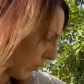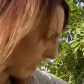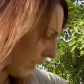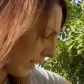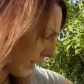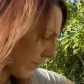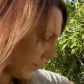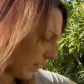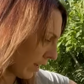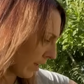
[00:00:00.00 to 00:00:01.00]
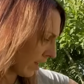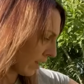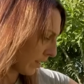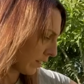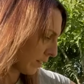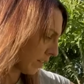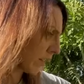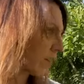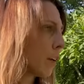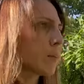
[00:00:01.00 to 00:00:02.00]
many
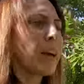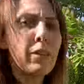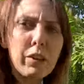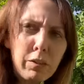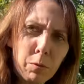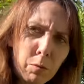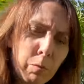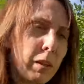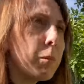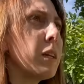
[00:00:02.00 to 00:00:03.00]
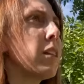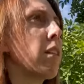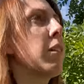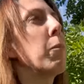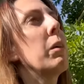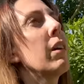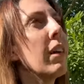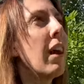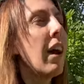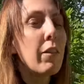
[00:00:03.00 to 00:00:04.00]
vines. yeah, have you guys grown beans?
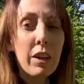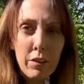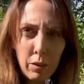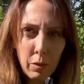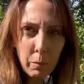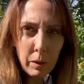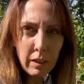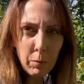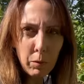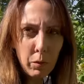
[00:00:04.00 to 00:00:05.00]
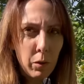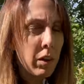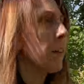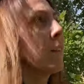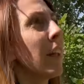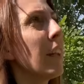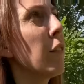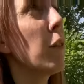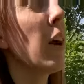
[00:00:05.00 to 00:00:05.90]
Have you guys gone home beans before? And if you